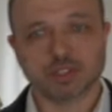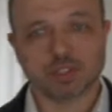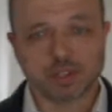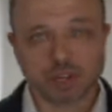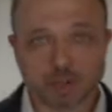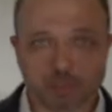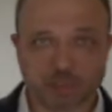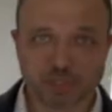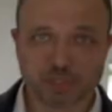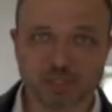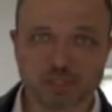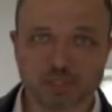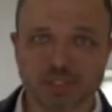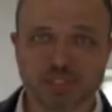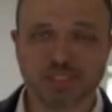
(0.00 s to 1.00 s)

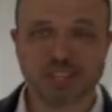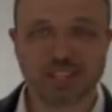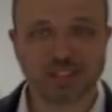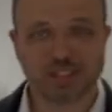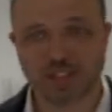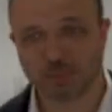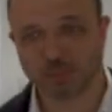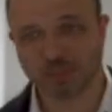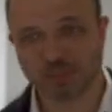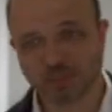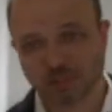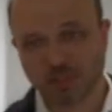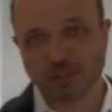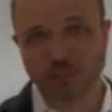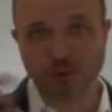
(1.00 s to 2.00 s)
carpets, and laminate
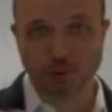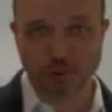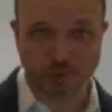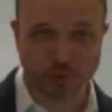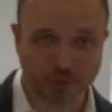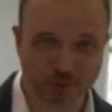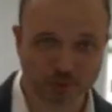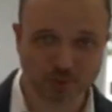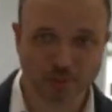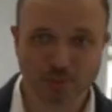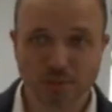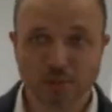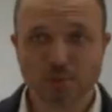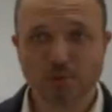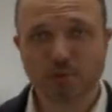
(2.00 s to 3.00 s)
throughout.
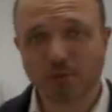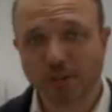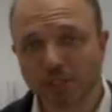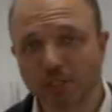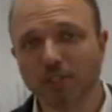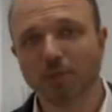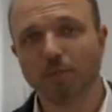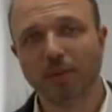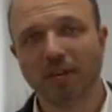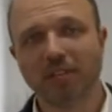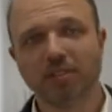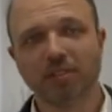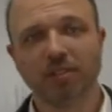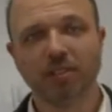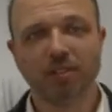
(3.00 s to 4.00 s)
Freshly
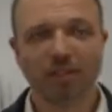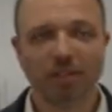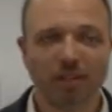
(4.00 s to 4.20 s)
painted,